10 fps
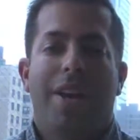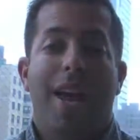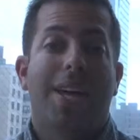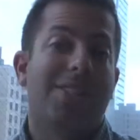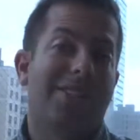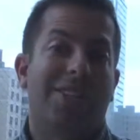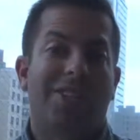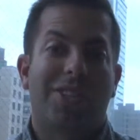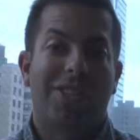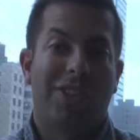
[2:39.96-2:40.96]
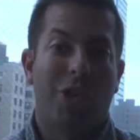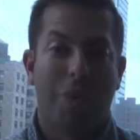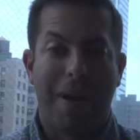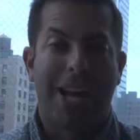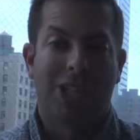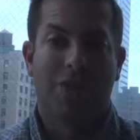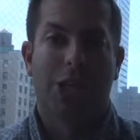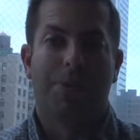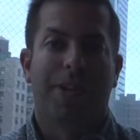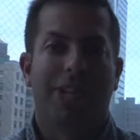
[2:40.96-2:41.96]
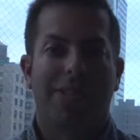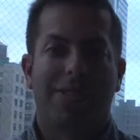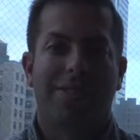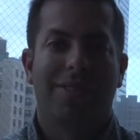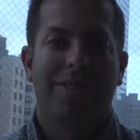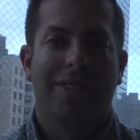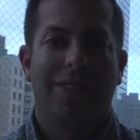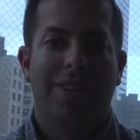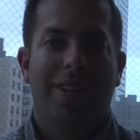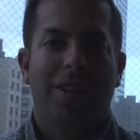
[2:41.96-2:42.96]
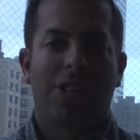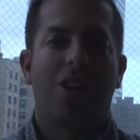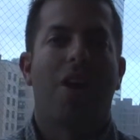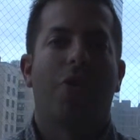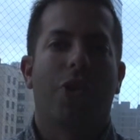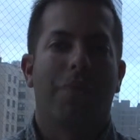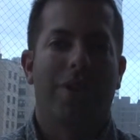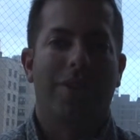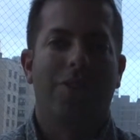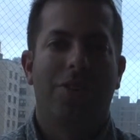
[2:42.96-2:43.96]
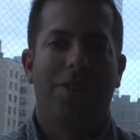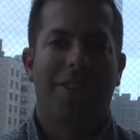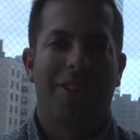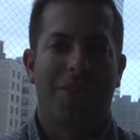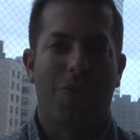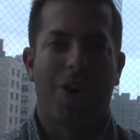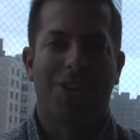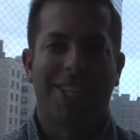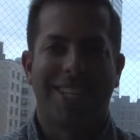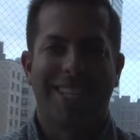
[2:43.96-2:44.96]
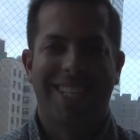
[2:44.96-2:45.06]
enhances your Passover experience. This is Aaron Herman, thank you for watching.